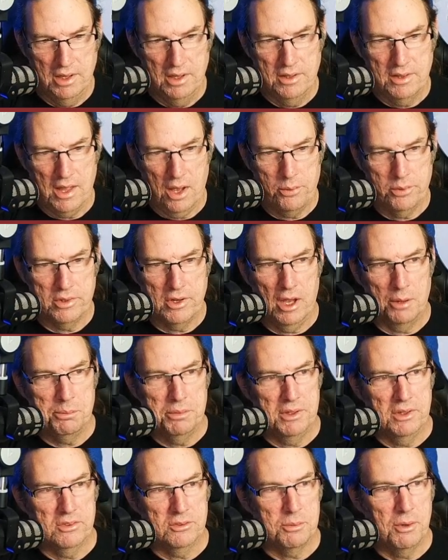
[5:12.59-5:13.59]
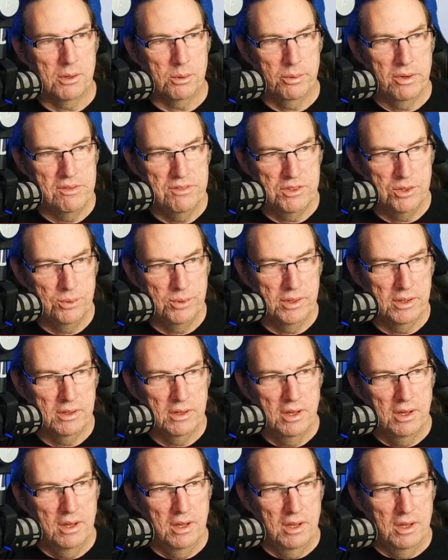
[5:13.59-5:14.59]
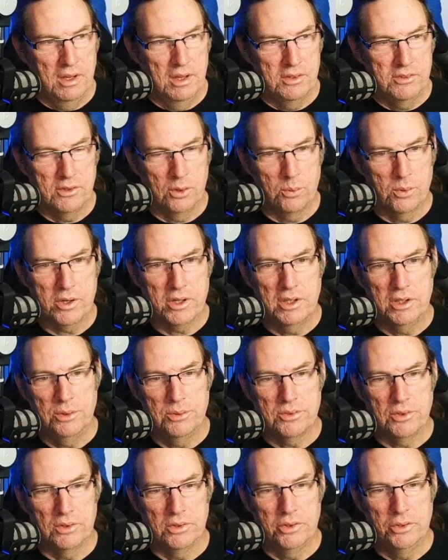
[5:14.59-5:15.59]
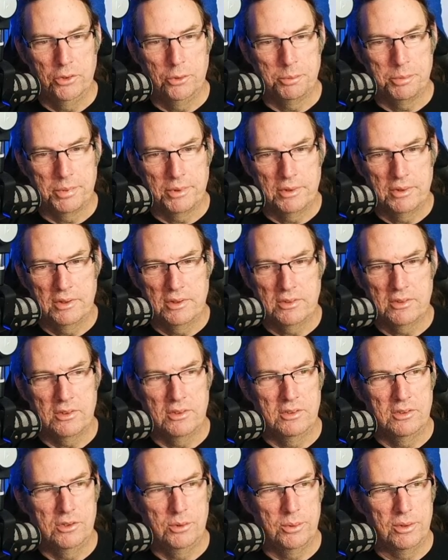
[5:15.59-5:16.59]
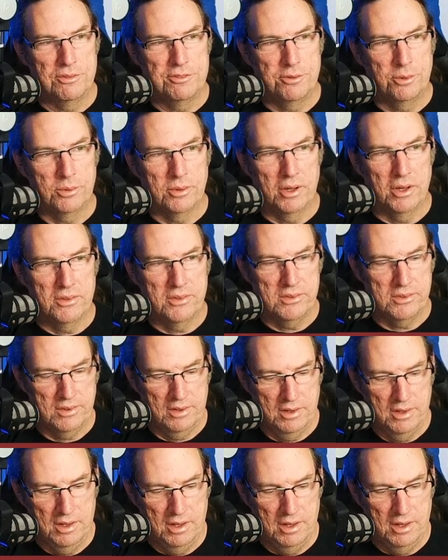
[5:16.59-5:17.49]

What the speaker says: That would not be a smart way of doing it. So we're going to use a loop to do it for us.